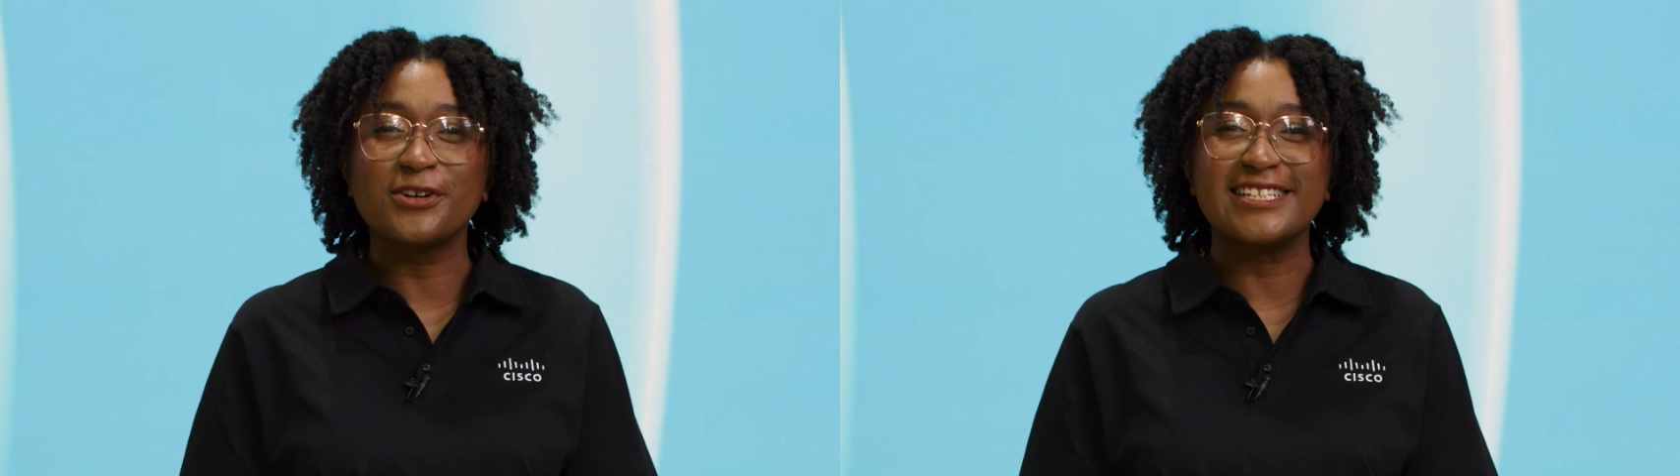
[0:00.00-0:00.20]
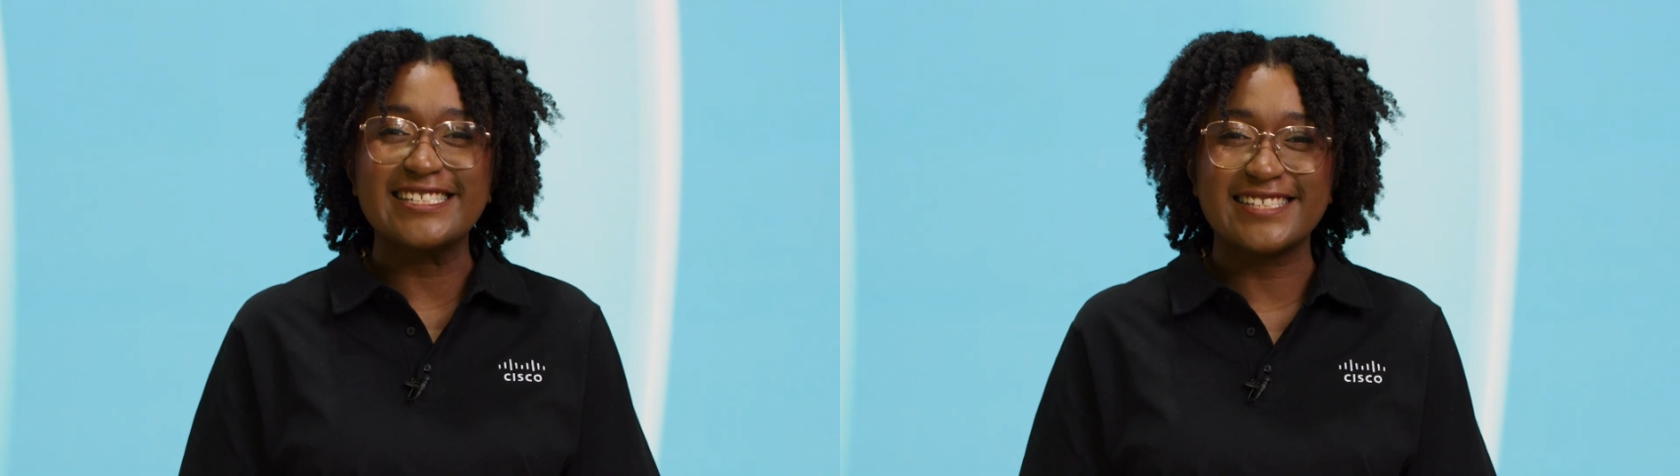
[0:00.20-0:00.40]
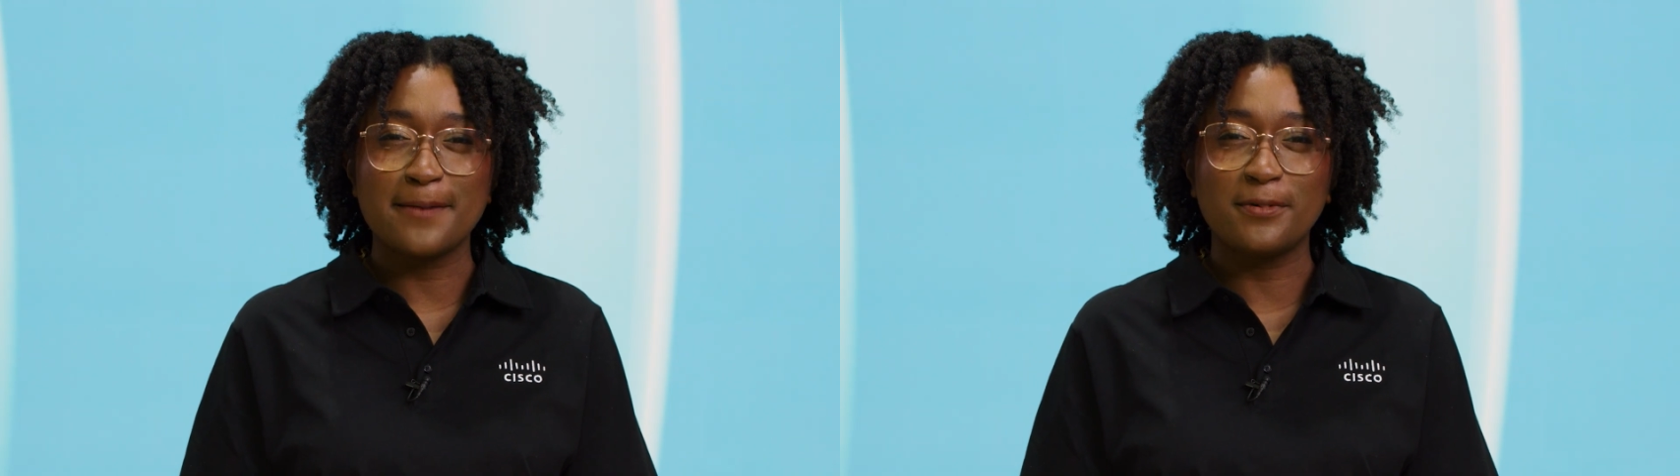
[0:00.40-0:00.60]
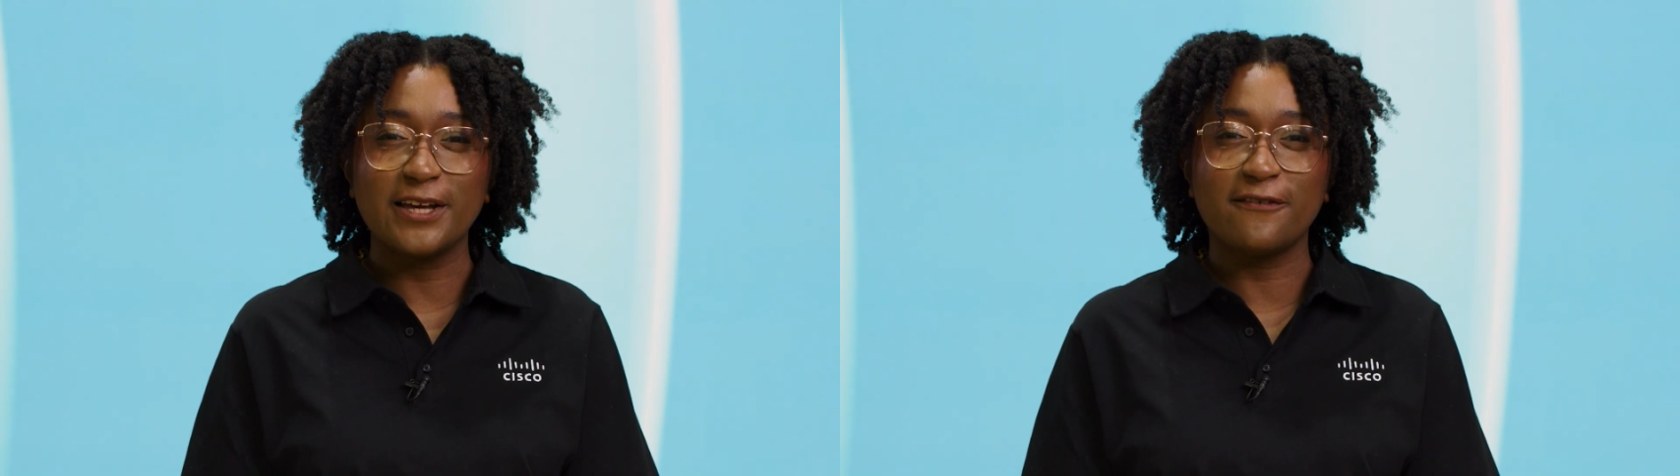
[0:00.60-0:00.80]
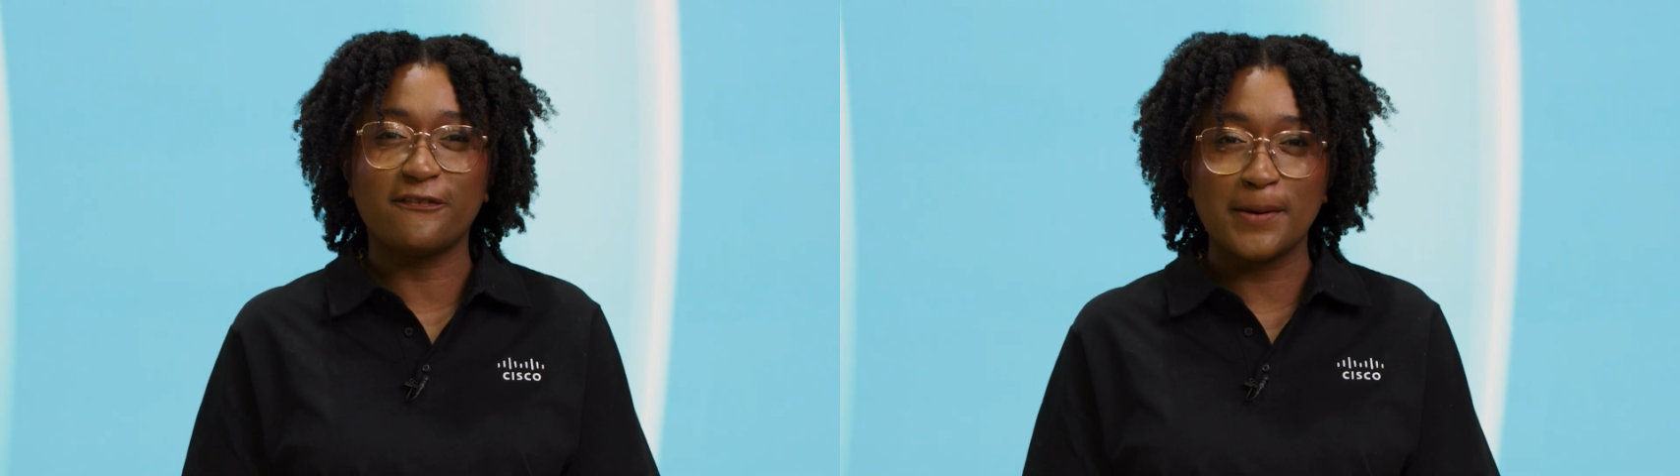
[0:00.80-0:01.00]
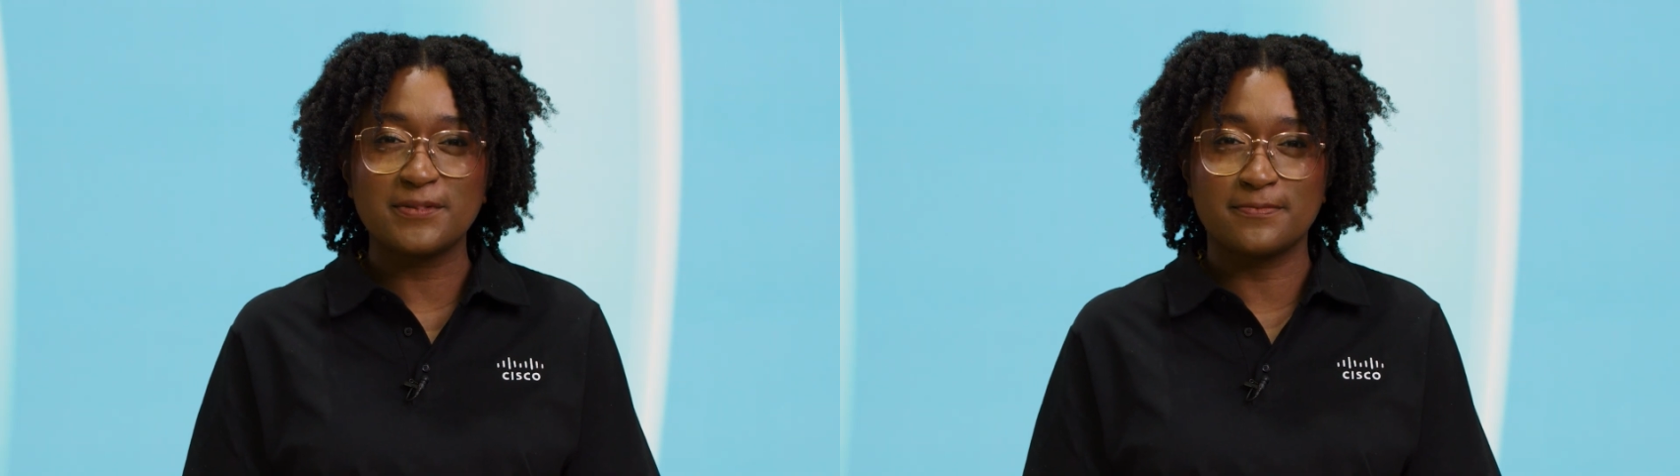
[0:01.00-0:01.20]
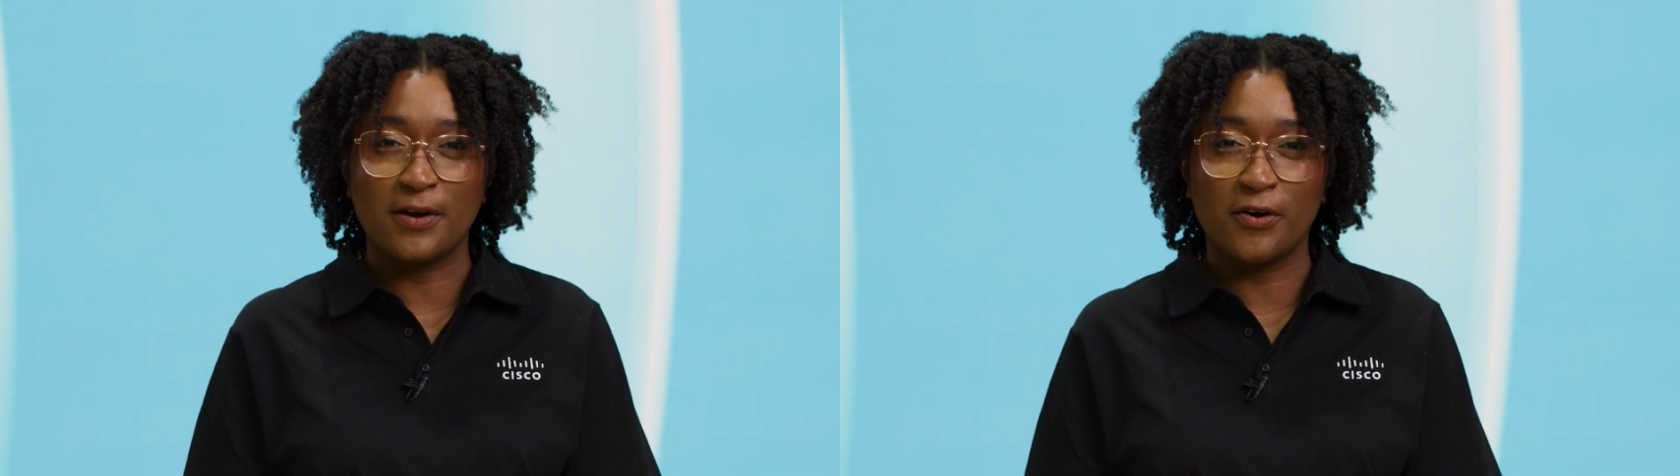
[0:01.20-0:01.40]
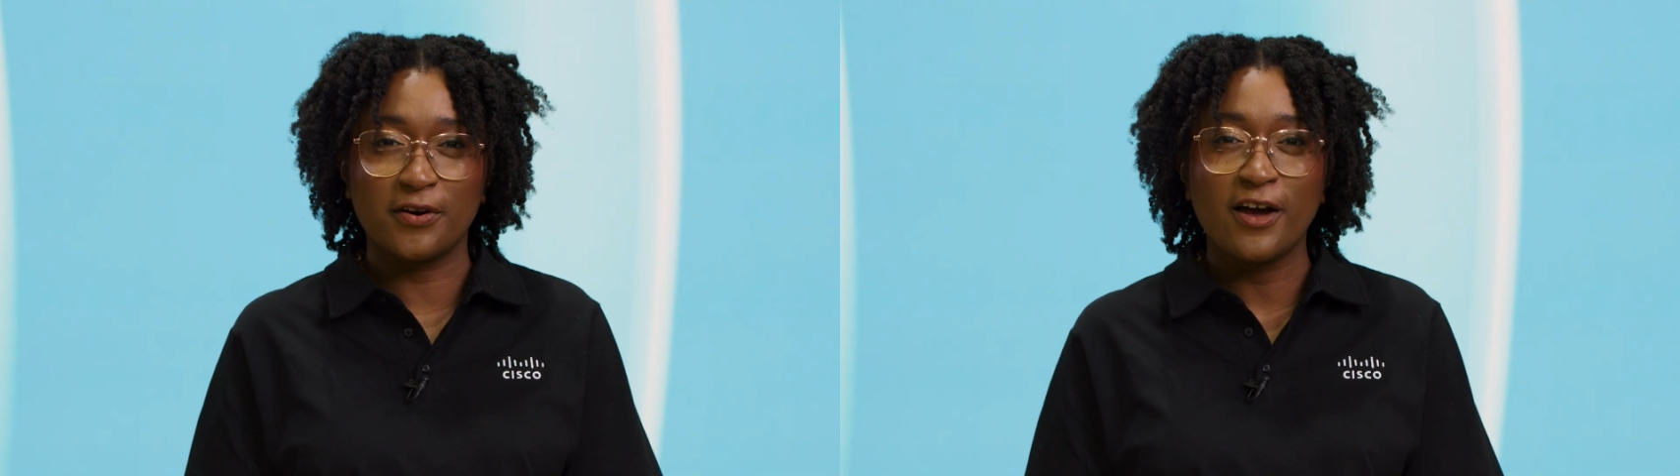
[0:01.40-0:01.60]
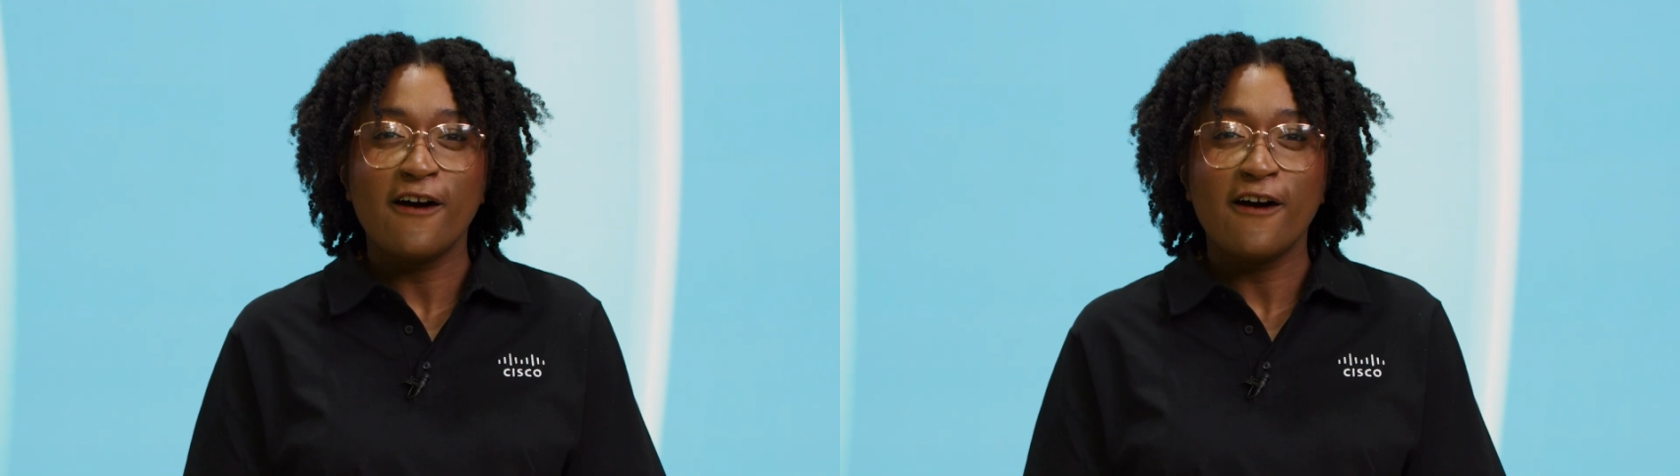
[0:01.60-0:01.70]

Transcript: disabling FIPS mode